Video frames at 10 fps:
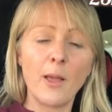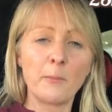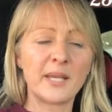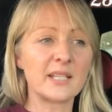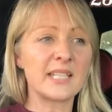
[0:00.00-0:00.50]

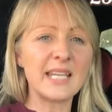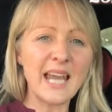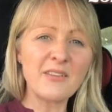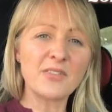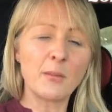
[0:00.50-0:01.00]
because he
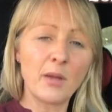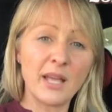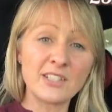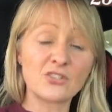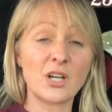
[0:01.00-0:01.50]
gave them
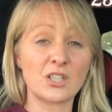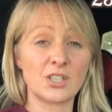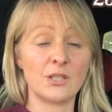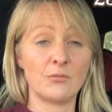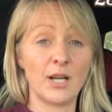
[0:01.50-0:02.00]

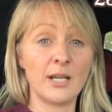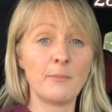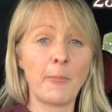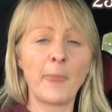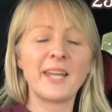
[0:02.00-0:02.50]
instruction, right?